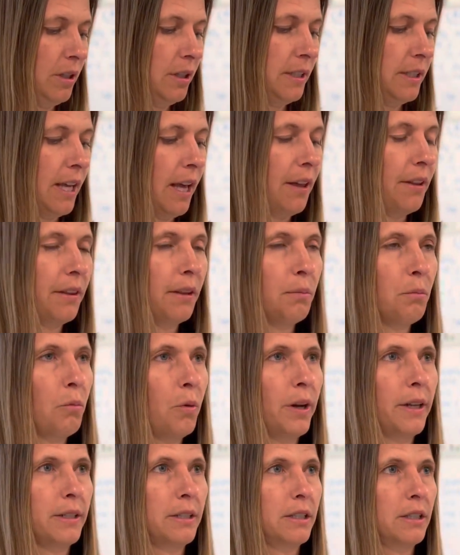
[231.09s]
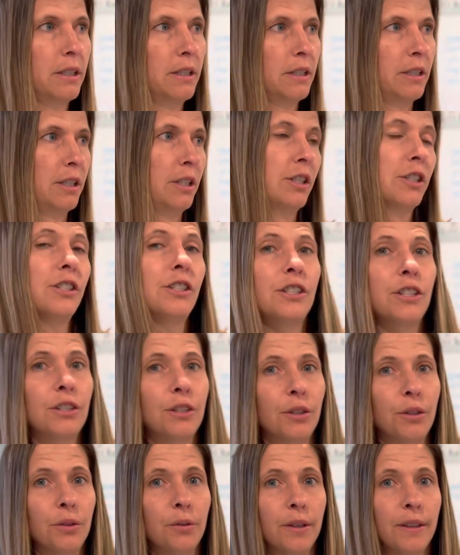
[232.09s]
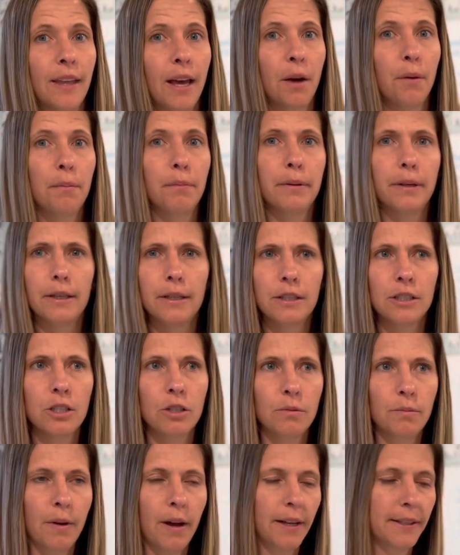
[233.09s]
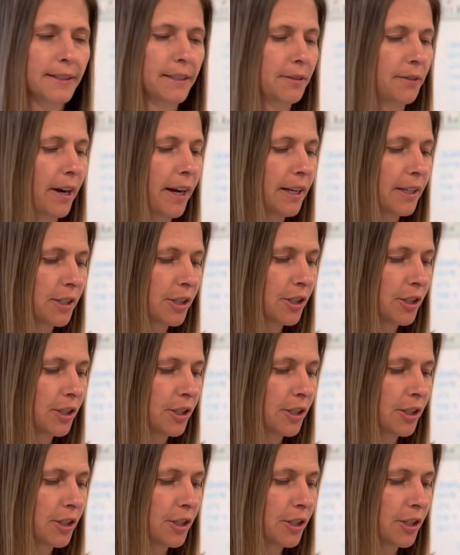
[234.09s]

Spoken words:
tell them what to do without being too bossy, right?